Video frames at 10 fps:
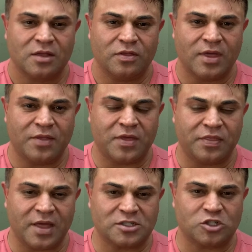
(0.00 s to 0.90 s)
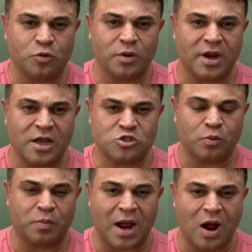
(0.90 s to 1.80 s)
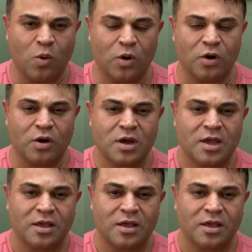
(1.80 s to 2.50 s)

that supernatural power,